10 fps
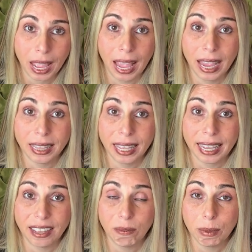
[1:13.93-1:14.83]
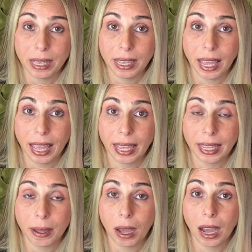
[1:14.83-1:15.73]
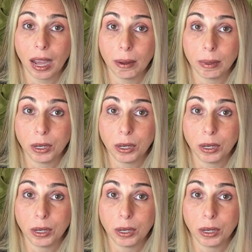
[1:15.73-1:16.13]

and they gave me a um,